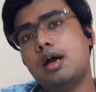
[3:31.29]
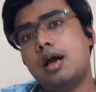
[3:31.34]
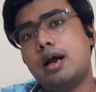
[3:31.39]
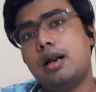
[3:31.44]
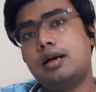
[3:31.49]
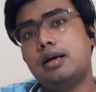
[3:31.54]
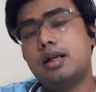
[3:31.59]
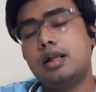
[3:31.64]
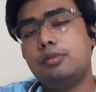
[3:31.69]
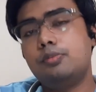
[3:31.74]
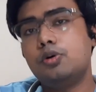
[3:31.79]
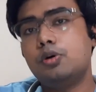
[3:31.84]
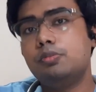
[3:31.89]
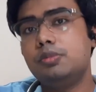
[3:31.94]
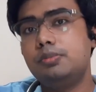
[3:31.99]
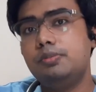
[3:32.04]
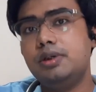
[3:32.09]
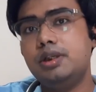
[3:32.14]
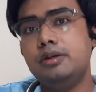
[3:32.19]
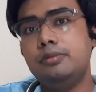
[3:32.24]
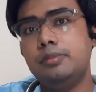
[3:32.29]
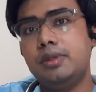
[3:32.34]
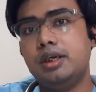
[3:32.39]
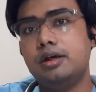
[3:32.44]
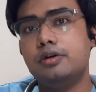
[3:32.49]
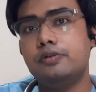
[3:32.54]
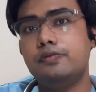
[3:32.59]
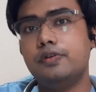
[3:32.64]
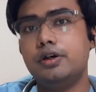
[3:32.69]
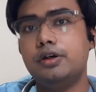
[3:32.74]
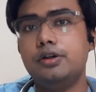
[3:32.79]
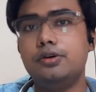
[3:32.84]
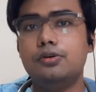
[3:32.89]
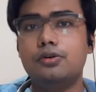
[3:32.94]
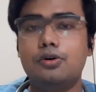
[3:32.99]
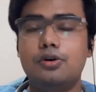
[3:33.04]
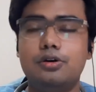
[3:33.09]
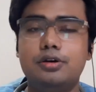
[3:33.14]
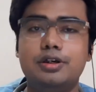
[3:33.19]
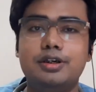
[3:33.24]
and I'll probably make a
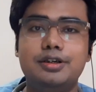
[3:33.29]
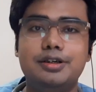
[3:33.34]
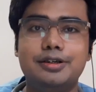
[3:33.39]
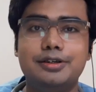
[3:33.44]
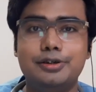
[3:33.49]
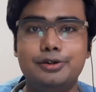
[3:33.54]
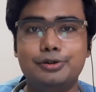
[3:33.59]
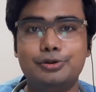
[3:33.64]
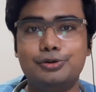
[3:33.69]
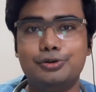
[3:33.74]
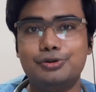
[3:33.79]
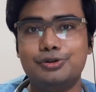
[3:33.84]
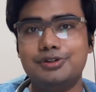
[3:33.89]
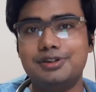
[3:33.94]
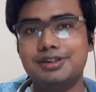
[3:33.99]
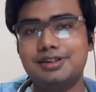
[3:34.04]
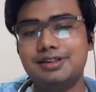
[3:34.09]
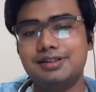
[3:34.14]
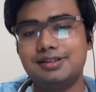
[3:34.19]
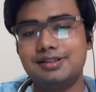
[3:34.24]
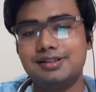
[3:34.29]
video on it in due course.